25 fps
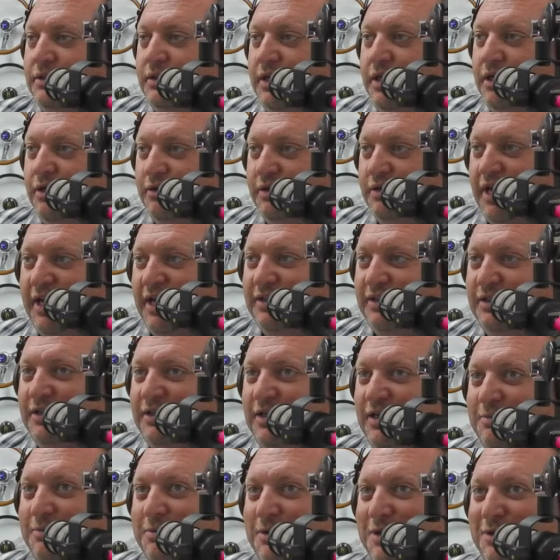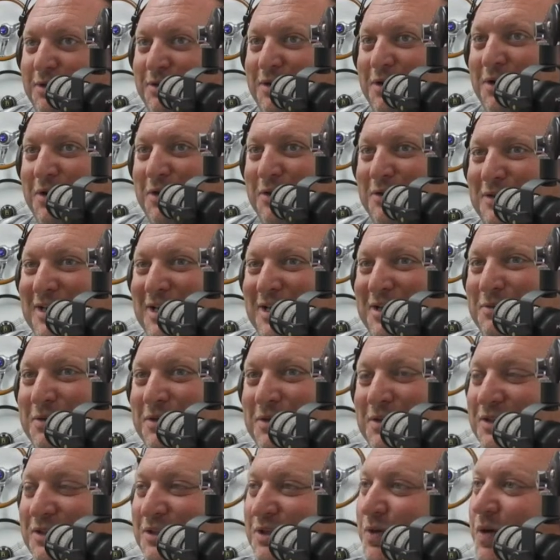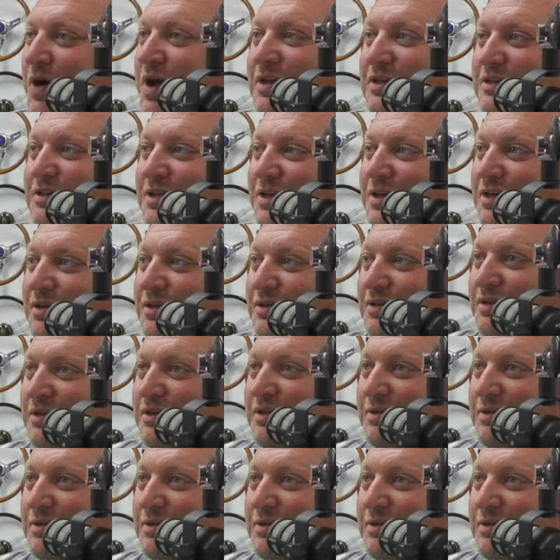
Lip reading: you know, KCW and all those other ones, go out and start